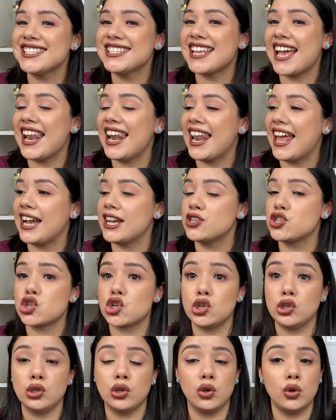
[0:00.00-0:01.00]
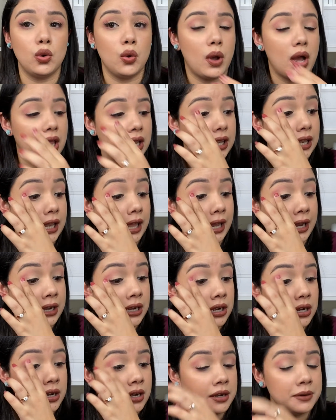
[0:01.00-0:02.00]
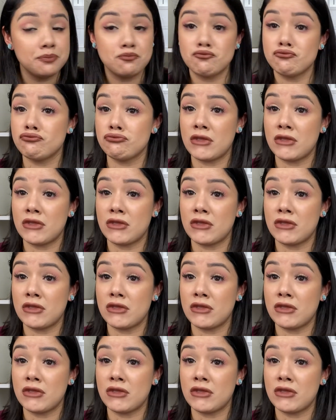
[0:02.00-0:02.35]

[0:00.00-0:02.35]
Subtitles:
Lash Glue Liner.